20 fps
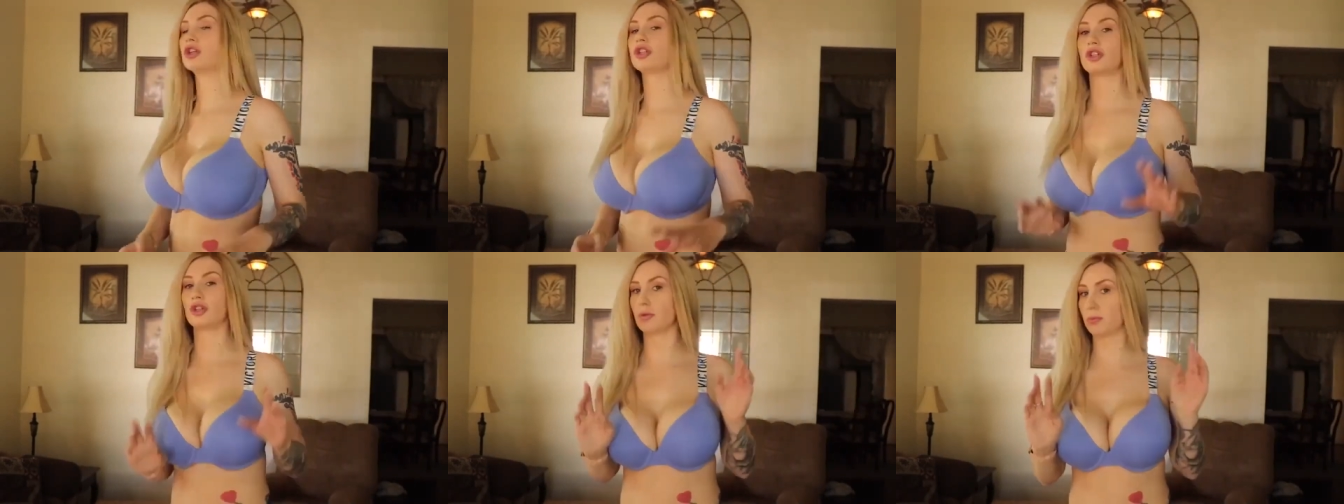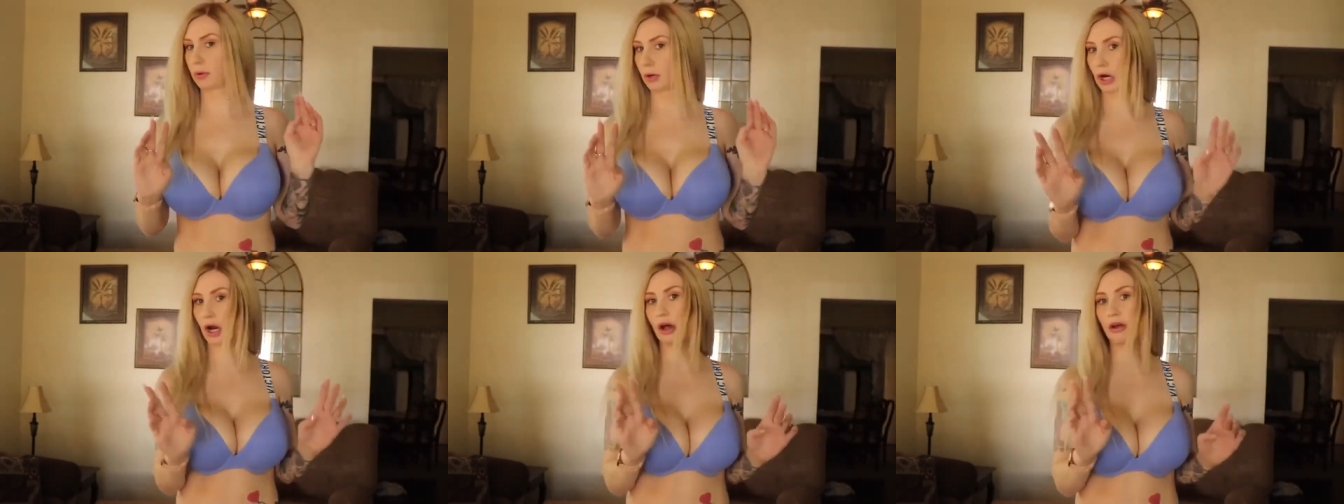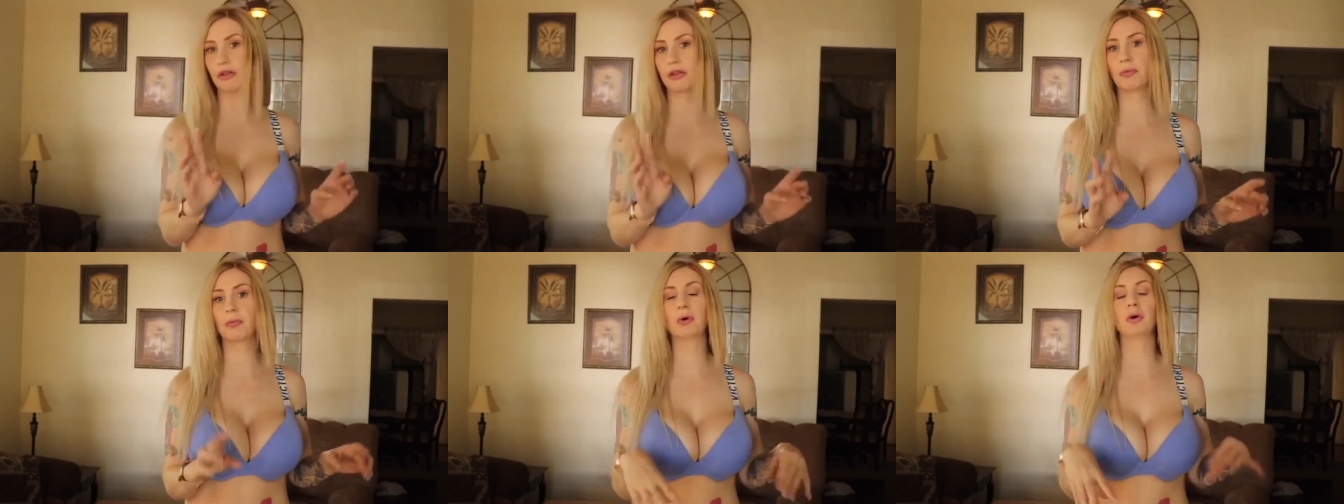Super
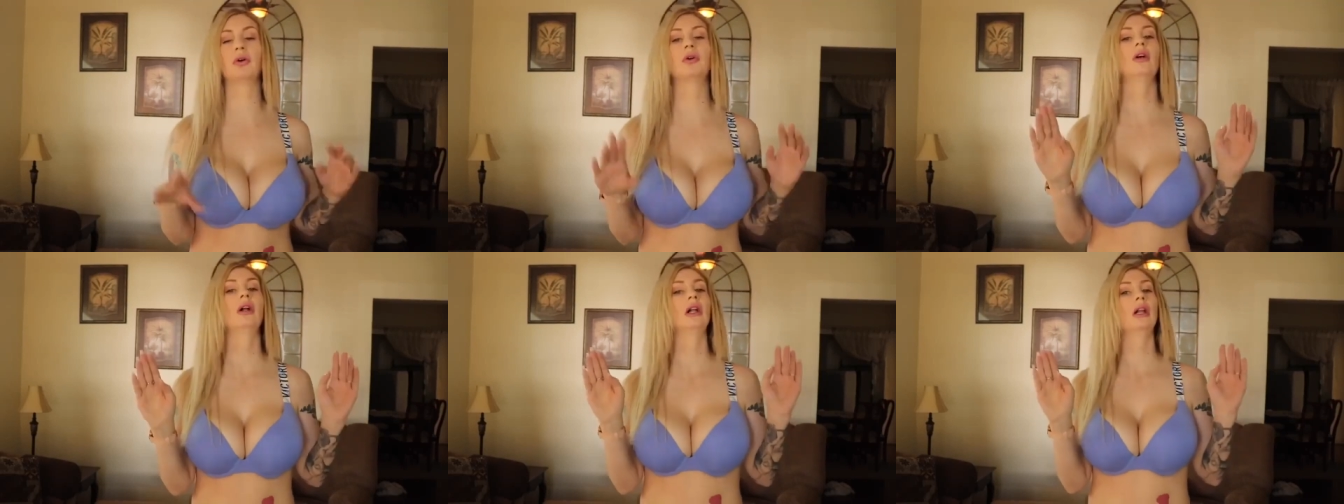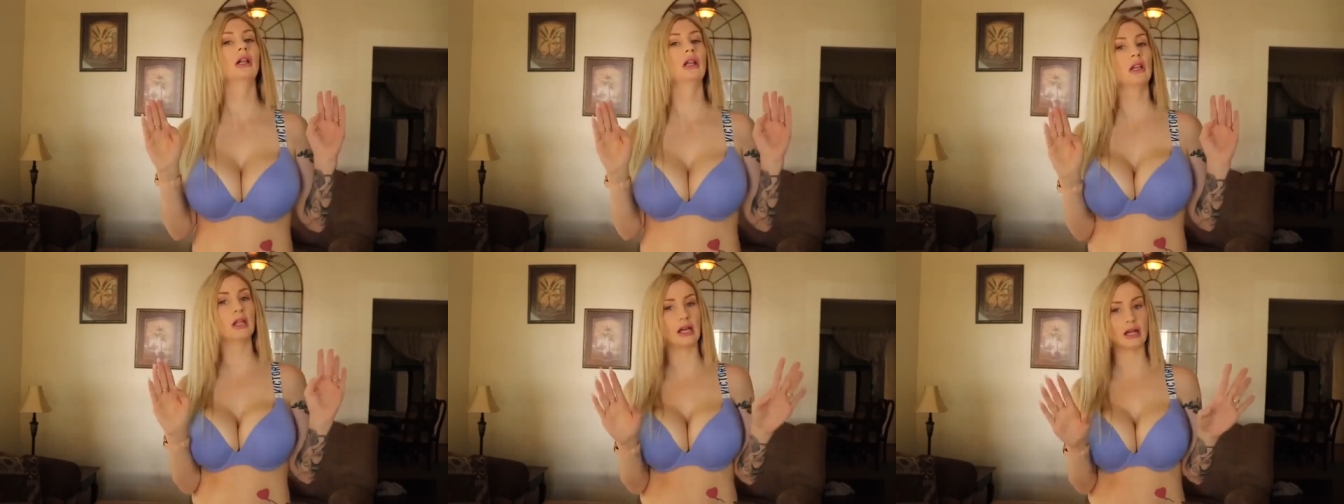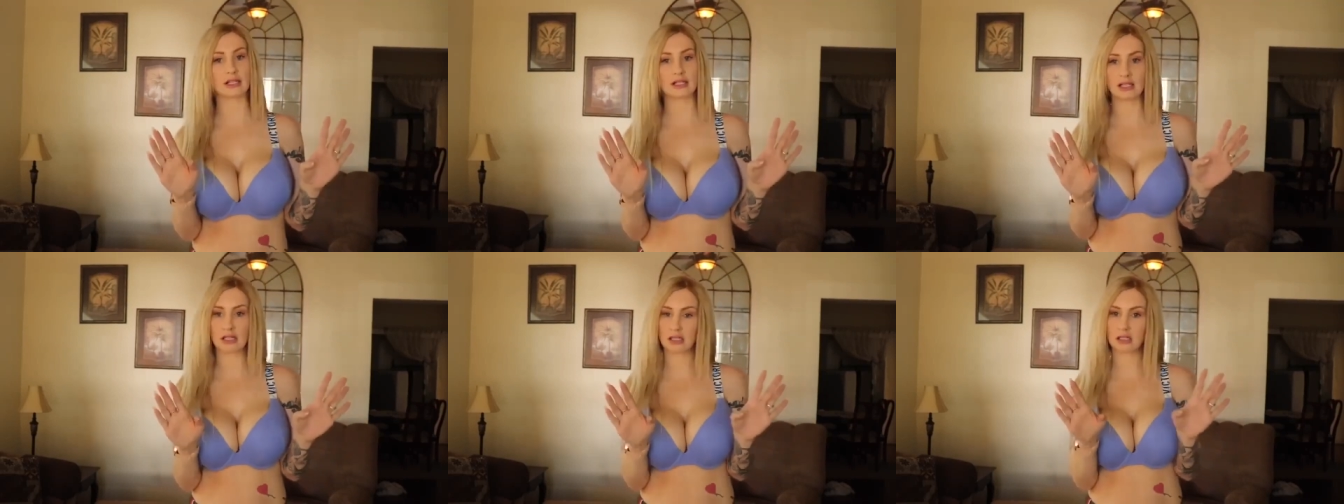comfortable,
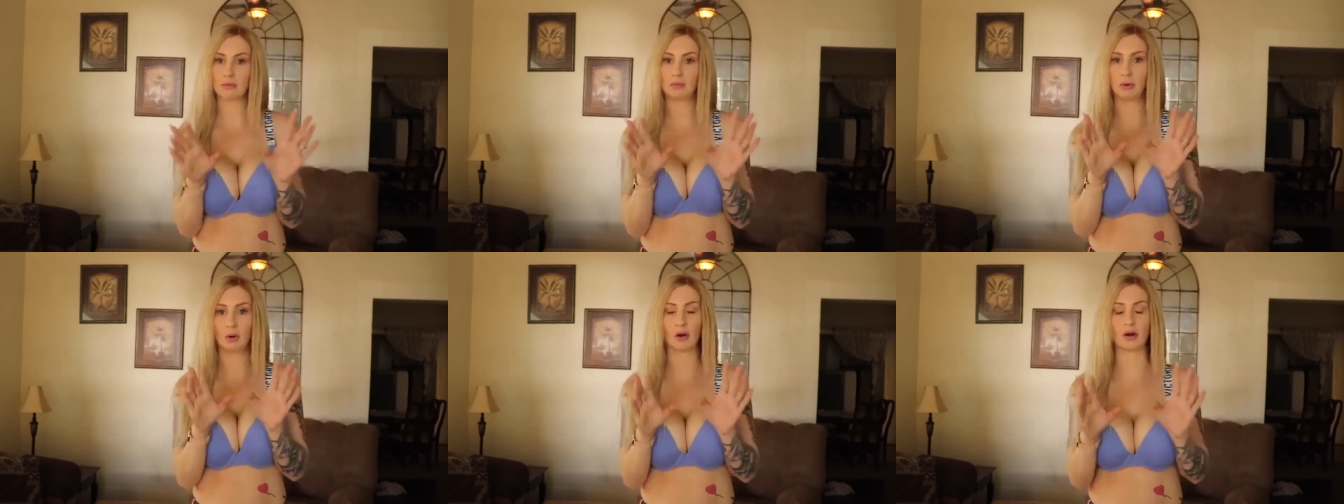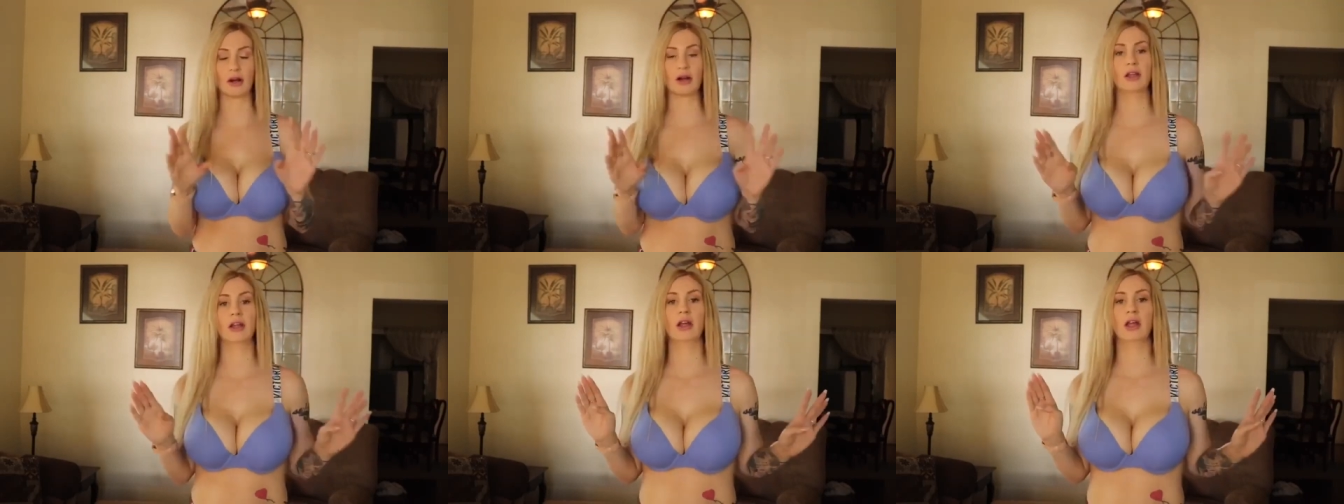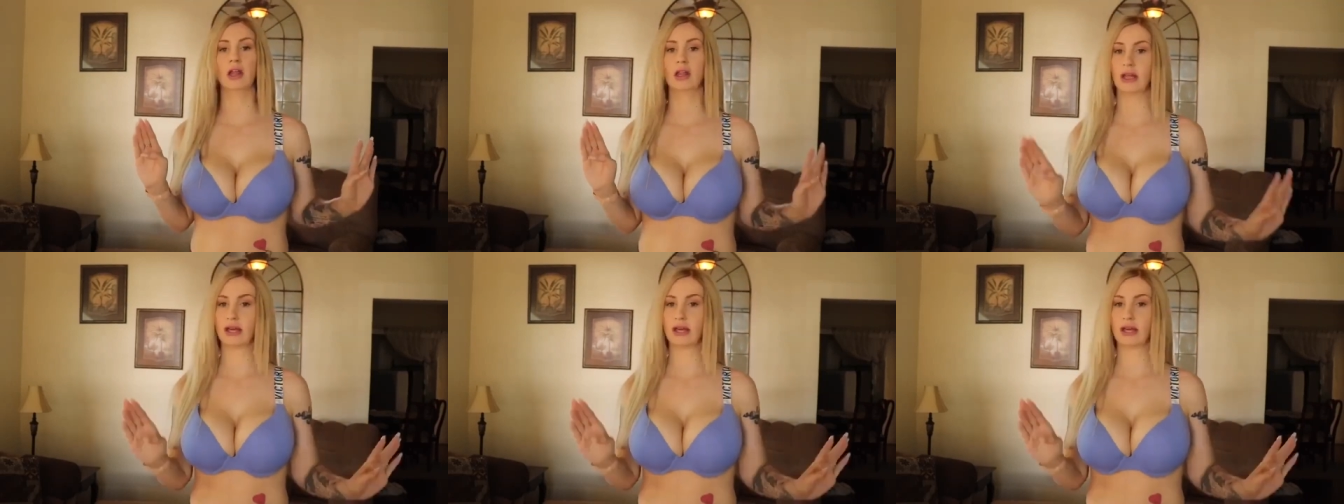lots of support.